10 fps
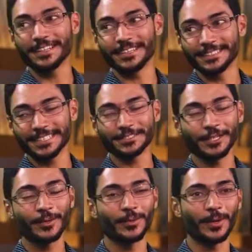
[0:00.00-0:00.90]
that. It's
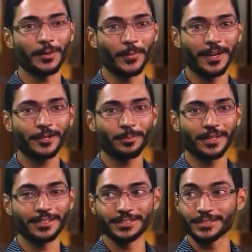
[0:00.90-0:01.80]
actually quite wild
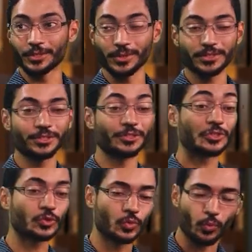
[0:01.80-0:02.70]
because okay. Christians
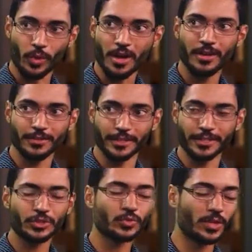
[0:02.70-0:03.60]
Run with strongly,
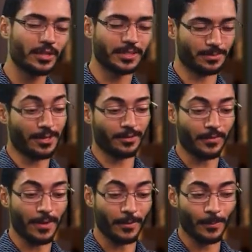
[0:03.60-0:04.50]
that. strongly, yeah. as a matter of
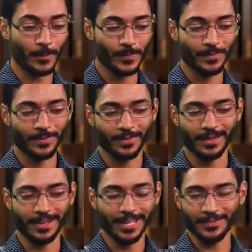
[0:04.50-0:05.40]
fact,
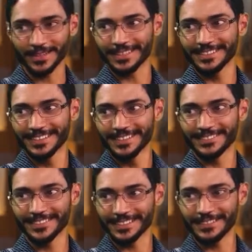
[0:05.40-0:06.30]
I have that
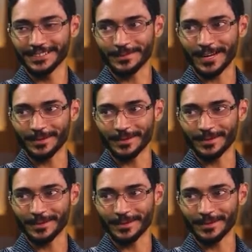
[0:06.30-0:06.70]
right here on my